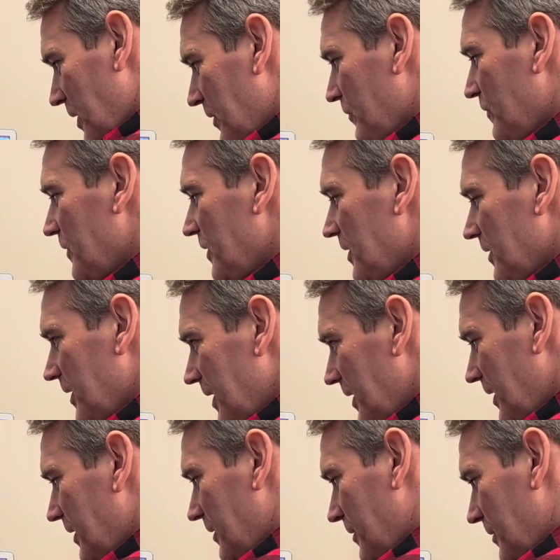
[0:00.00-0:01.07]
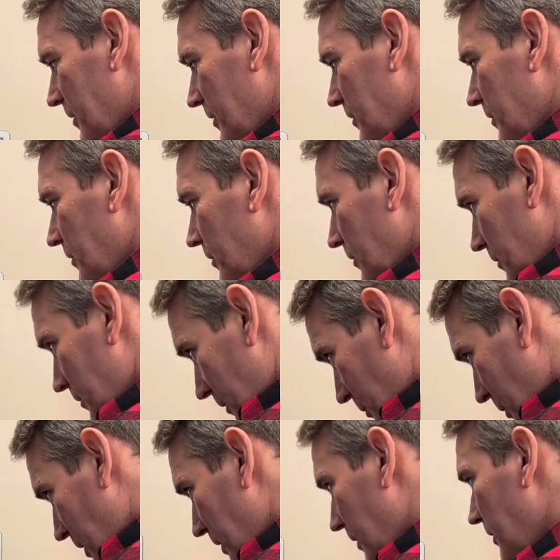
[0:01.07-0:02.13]
infinitely. Come
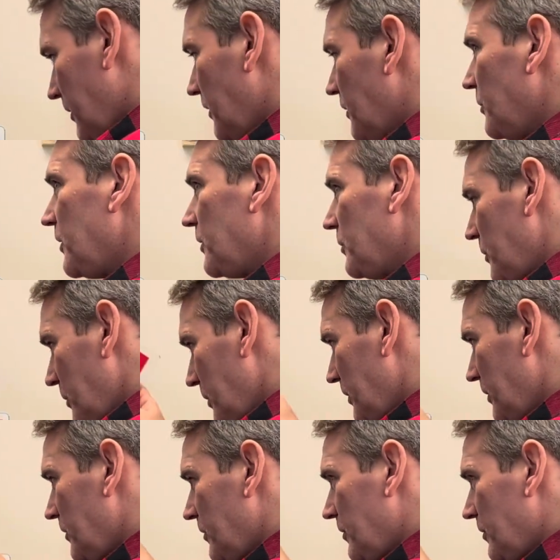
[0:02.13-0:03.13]
on, come on, come on, come on.